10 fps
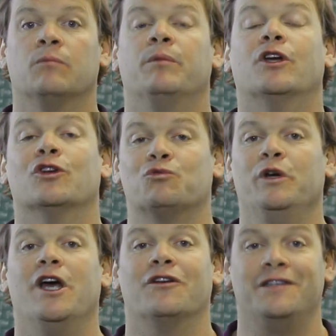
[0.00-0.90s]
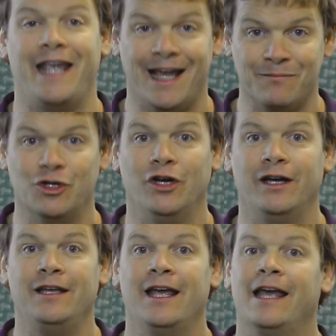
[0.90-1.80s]
because we are damn
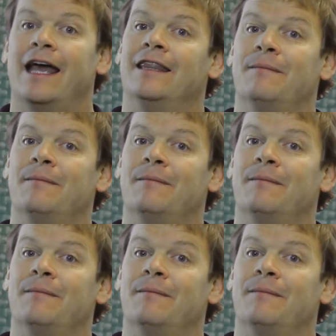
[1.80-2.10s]
good, and